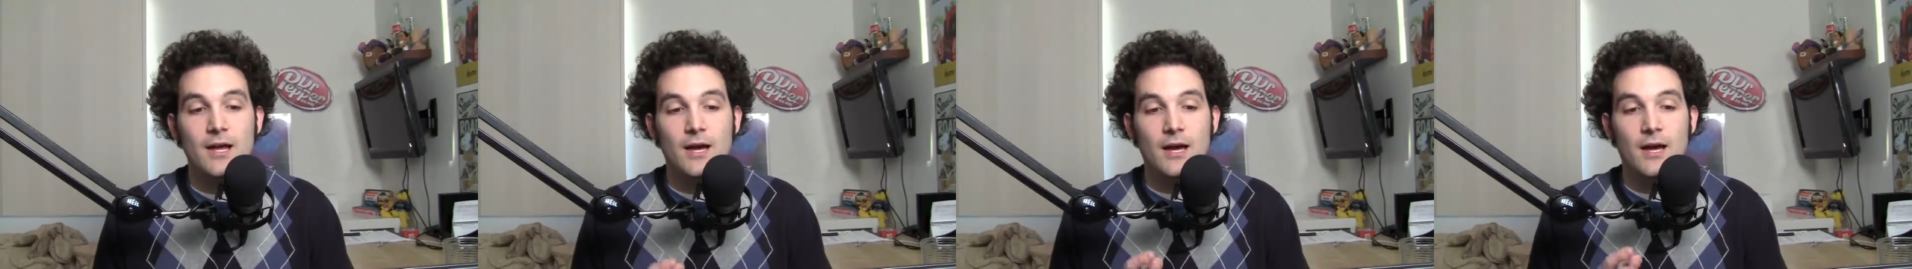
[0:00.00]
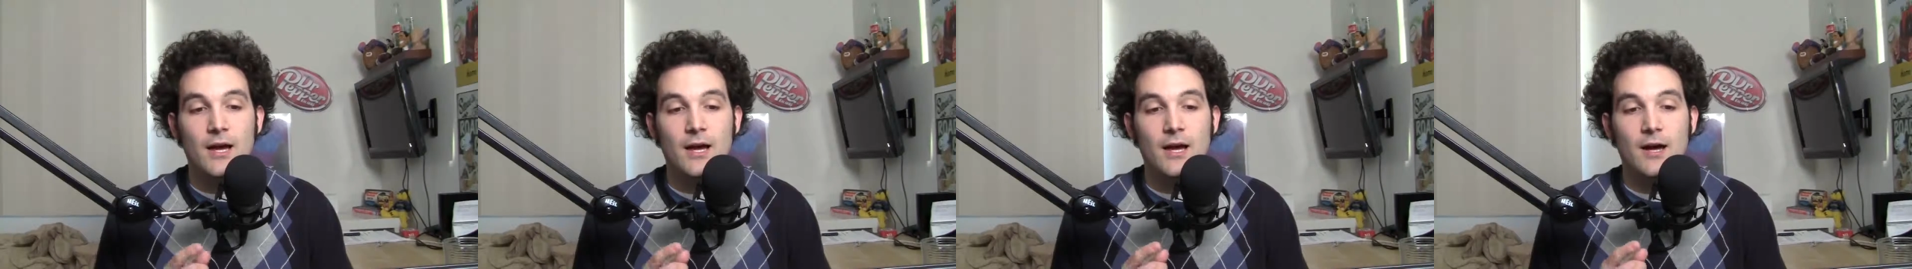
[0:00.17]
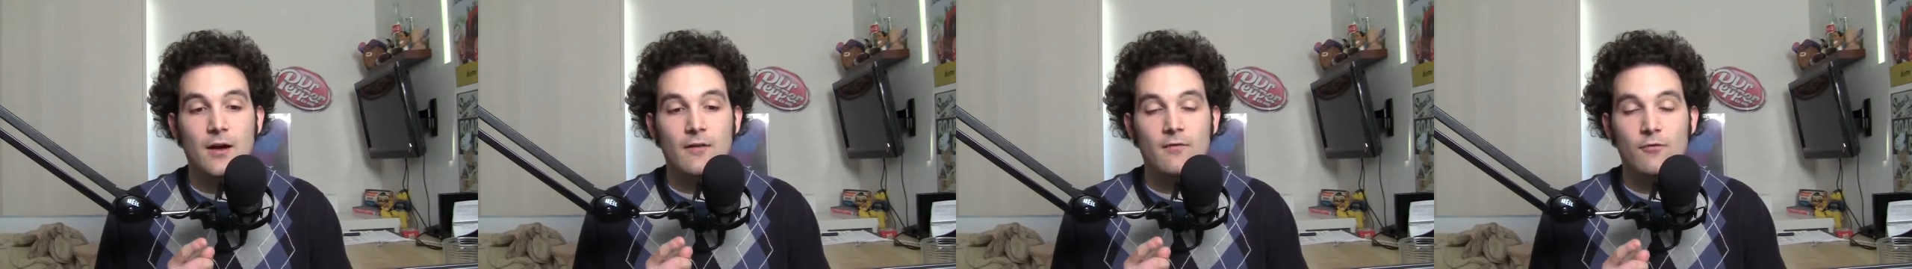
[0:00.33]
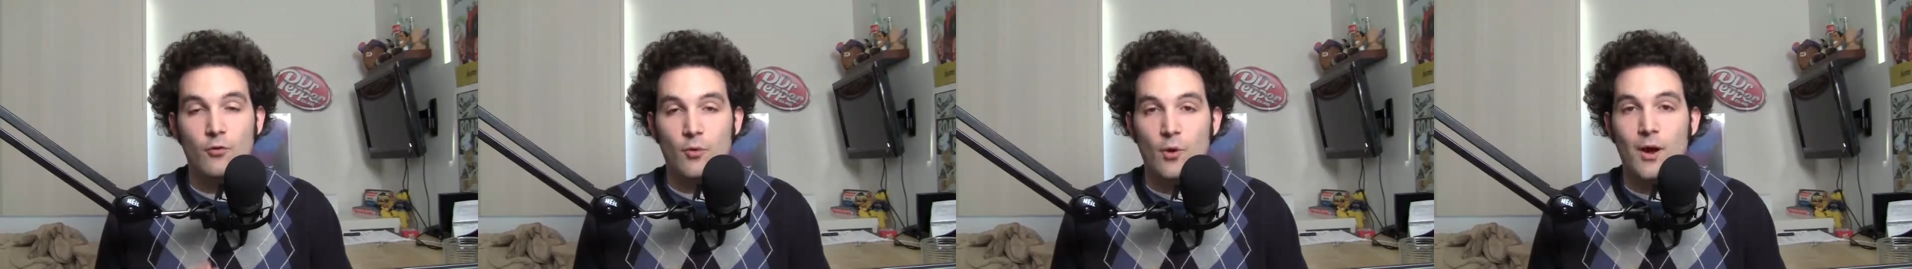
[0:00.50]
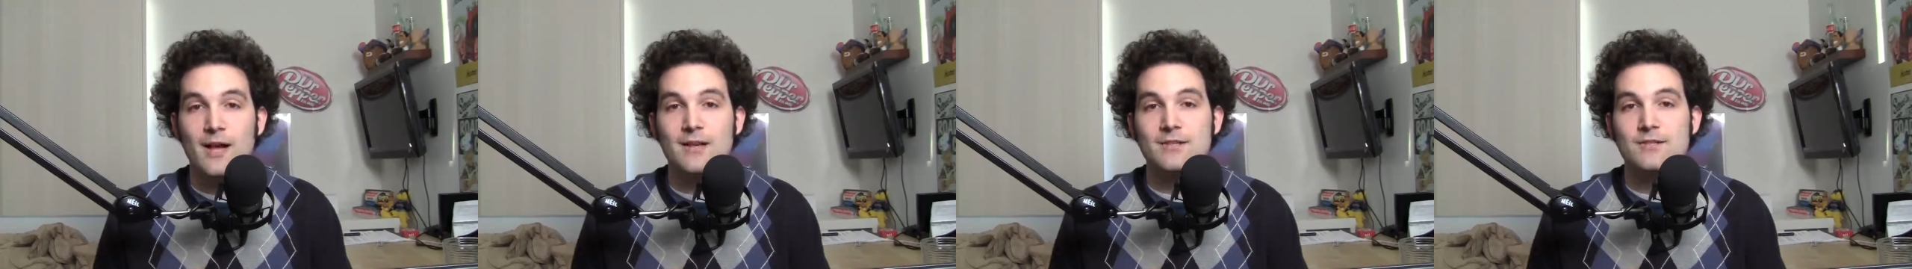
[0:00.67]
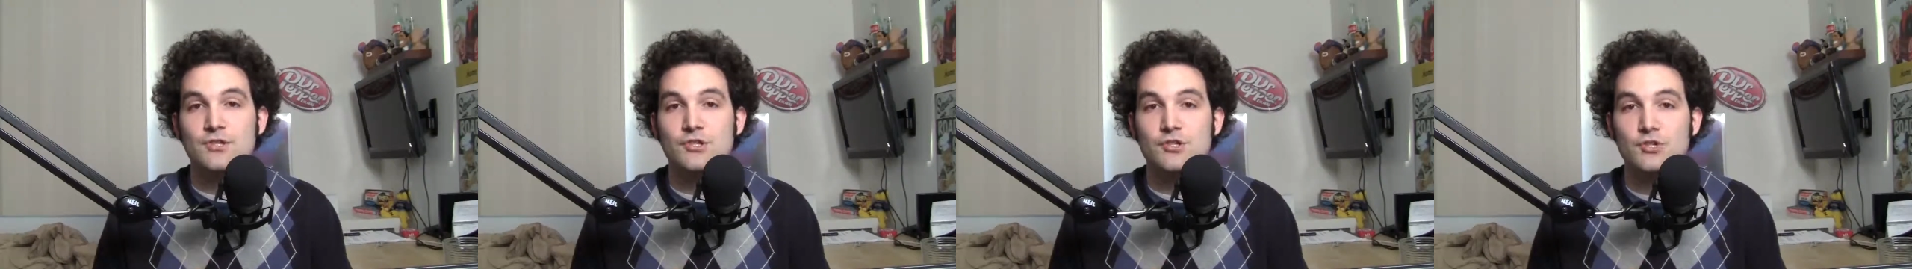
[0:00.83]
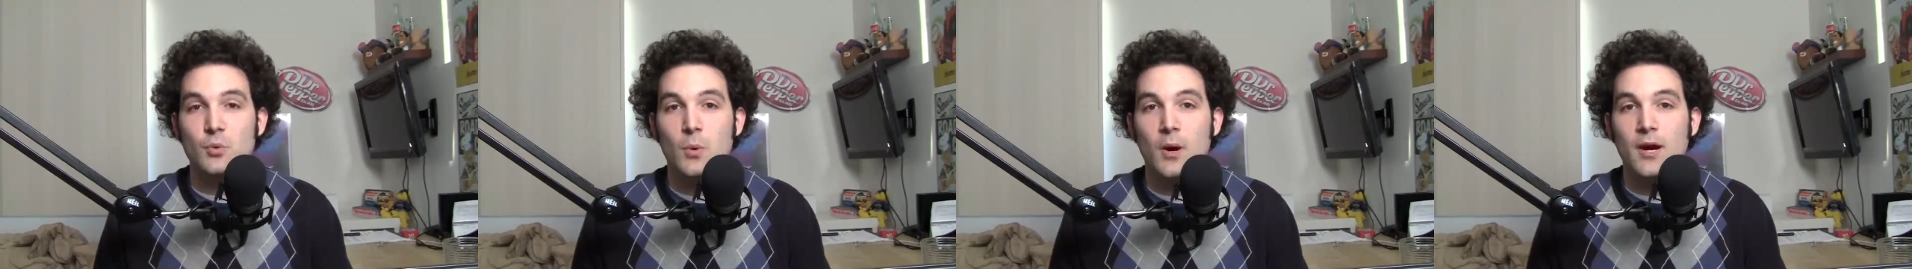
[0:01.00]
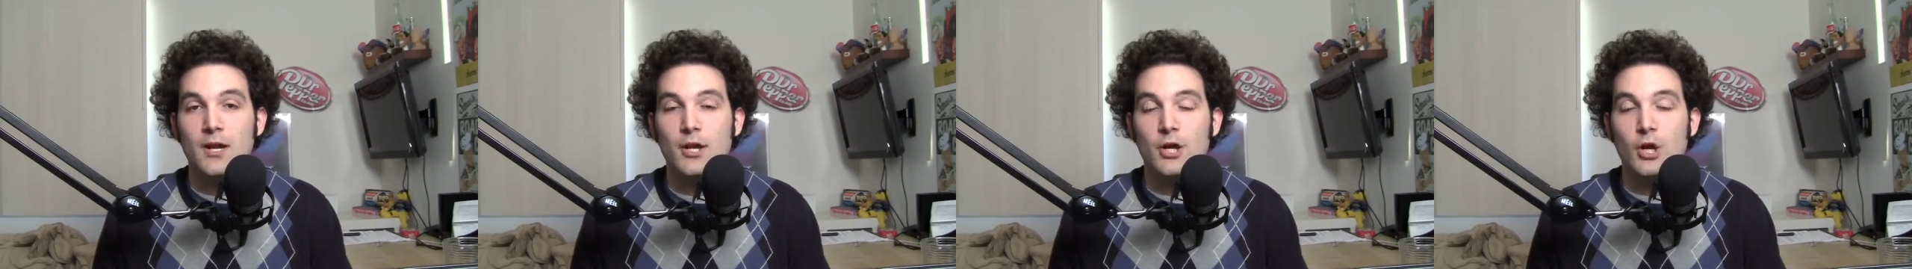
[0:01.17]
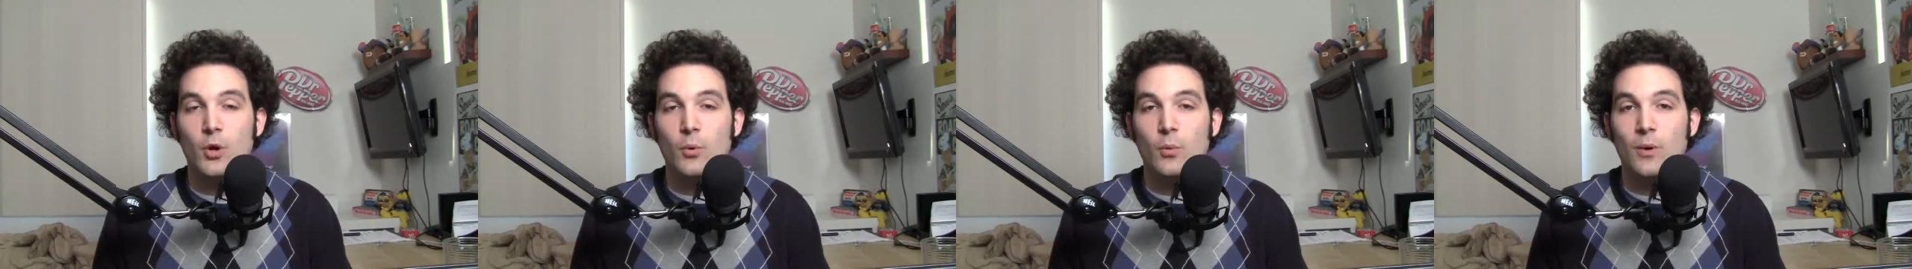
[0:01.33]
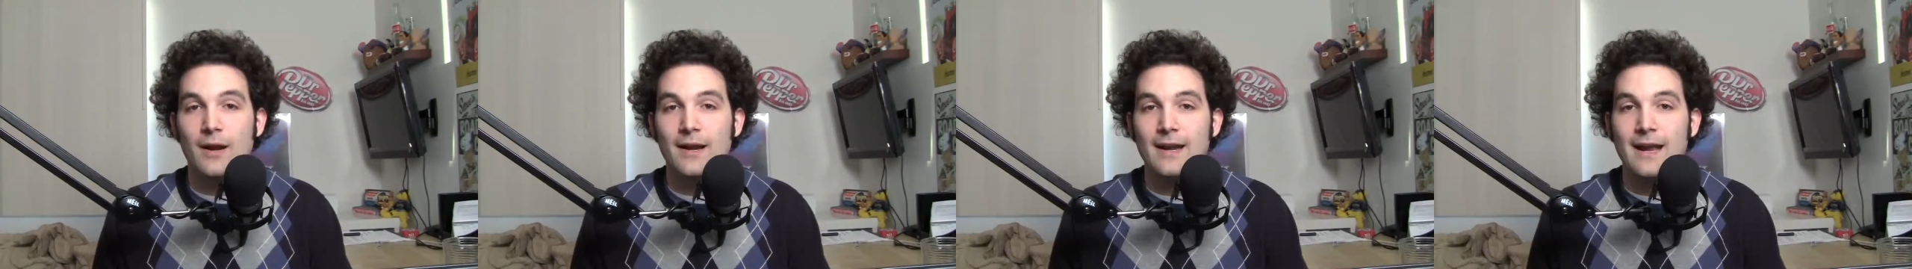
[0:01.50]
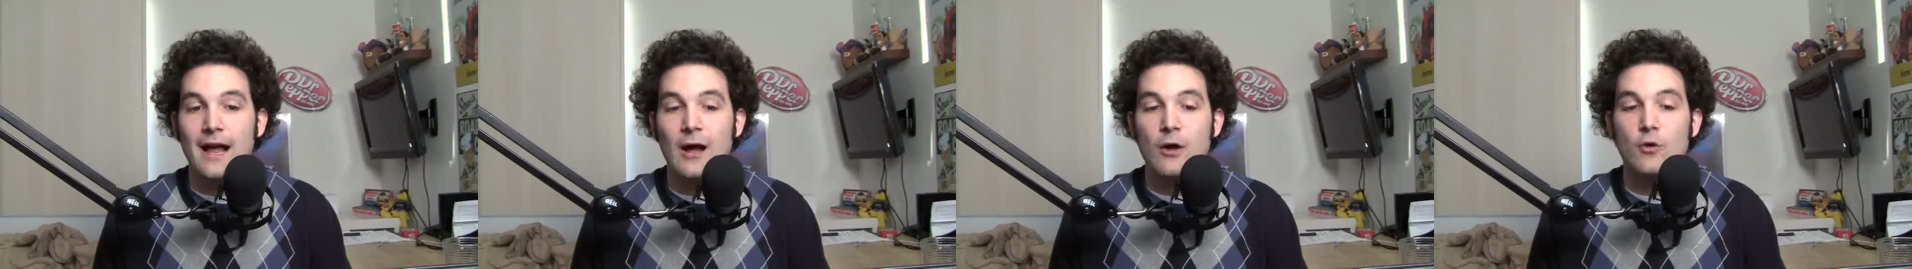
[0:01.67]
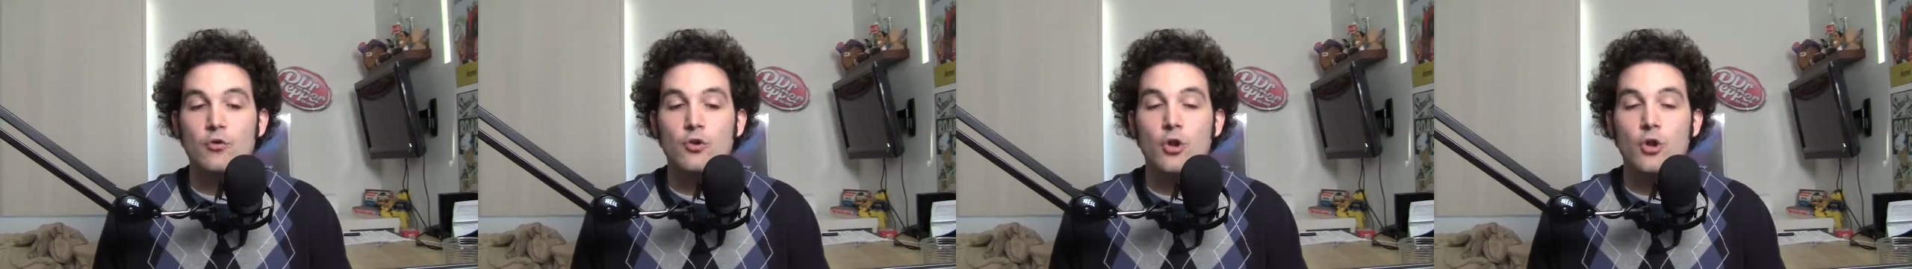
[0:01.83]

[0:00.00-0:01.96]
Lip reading: Verizon's the way to go right now.